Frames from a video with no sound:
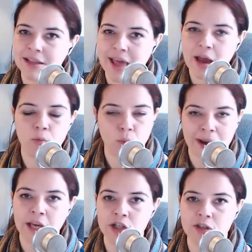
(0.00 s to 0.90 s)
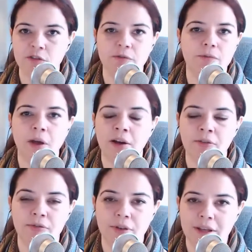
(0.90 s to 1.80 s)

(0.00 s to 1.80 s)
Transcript: that range of, of